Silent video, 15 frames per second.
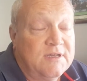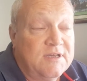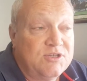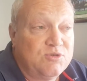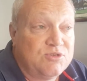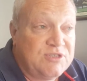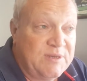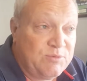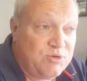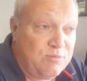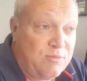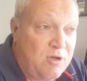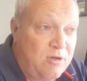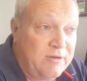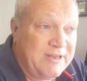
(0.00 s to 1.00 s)
She'll step to a
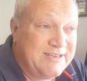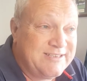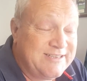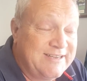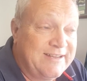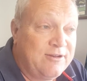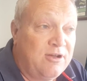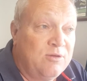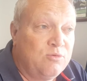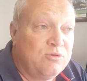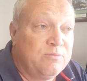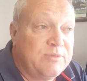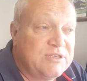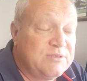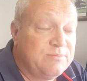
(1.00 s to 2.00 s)
mile next year, and I
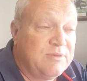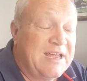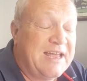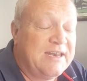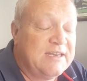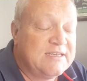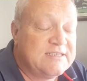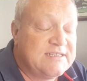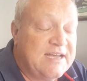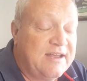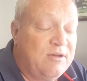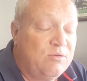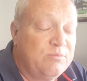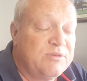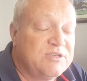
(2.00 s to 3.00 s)
wouldn't be
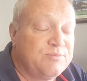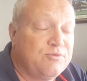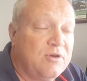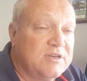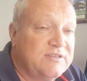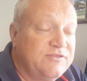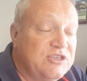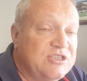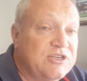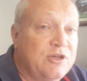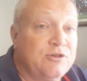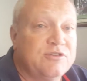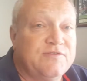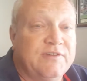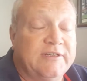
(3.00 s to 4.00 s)
surprised if she's an
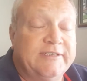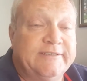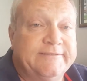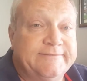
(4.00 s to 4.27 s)
Oaks filly.